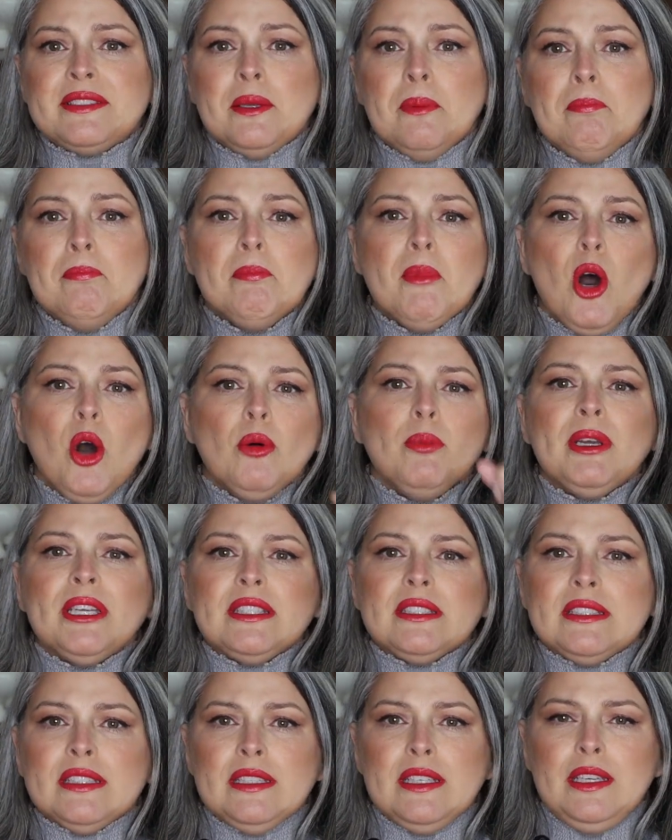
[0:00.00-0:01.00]
The
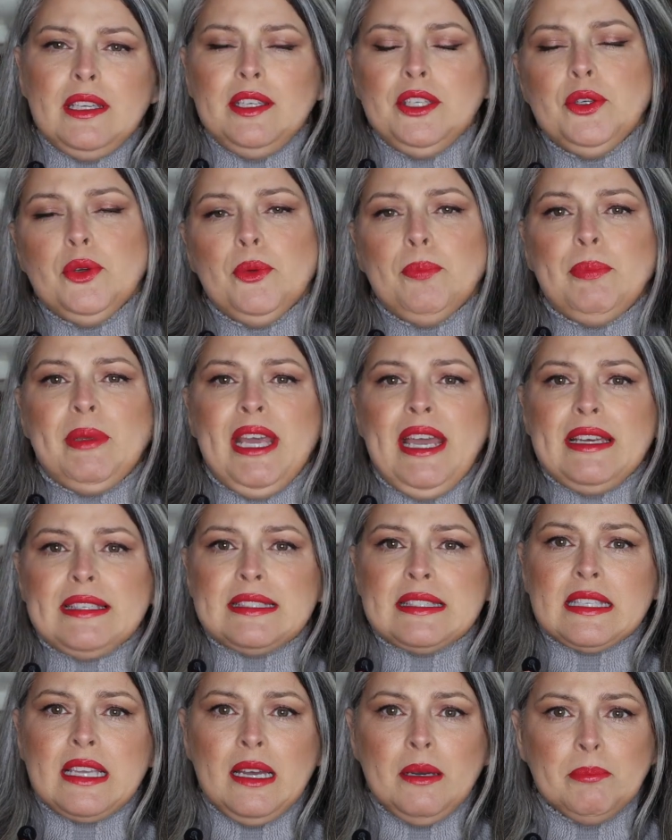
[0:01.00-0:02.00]
moment the
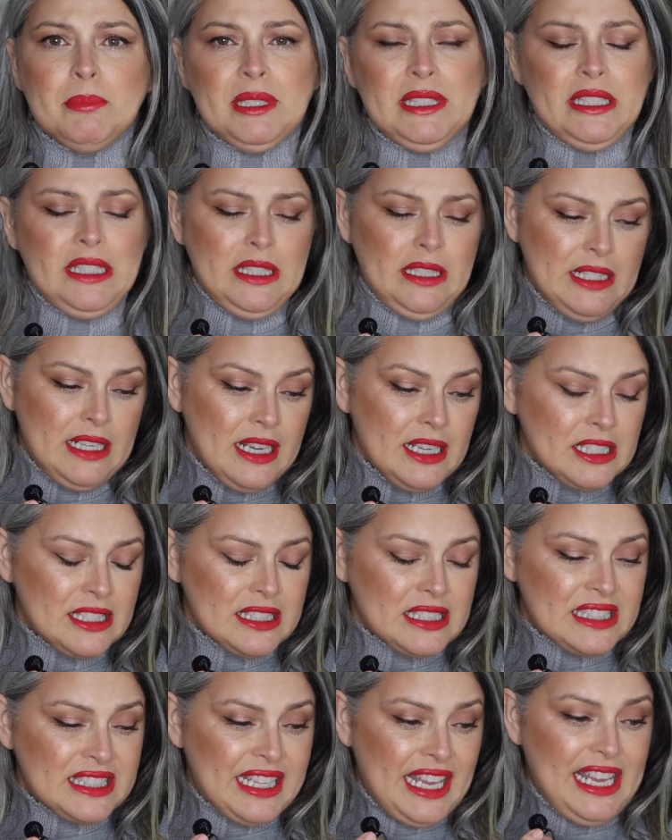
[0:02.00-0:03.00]
UPS company
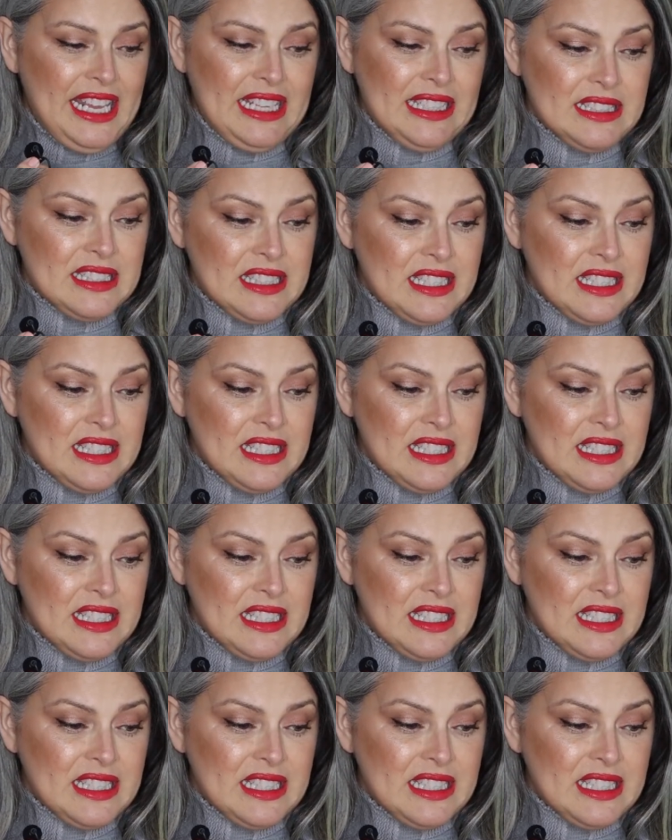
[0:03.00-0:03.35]
scans